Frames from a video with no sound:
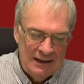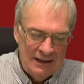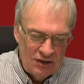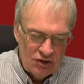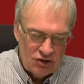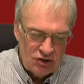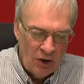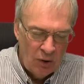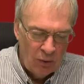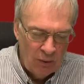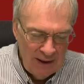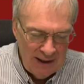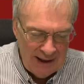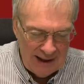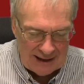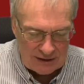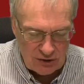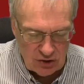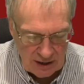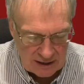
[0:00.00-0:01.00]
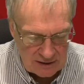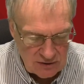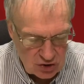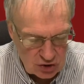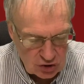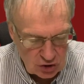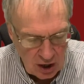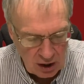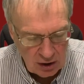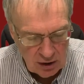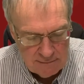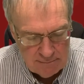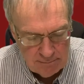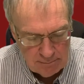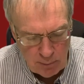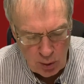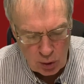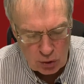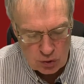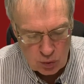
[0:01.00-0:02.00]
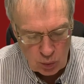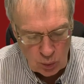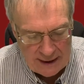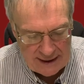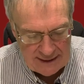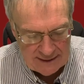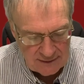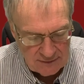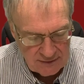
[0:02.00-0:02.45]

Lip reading: So Scotland must win.